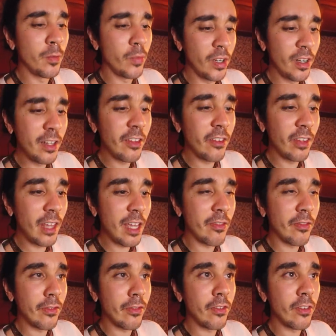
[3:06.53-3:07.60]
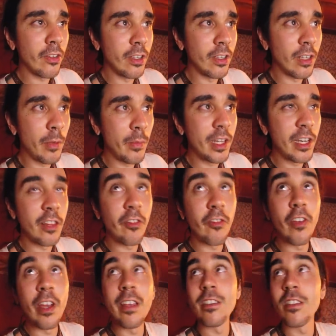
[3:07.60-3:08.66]
But it is safe. I mean, in the
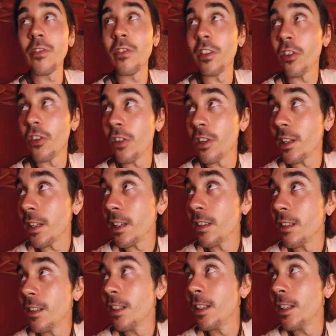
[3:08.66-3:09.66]
face of eternity,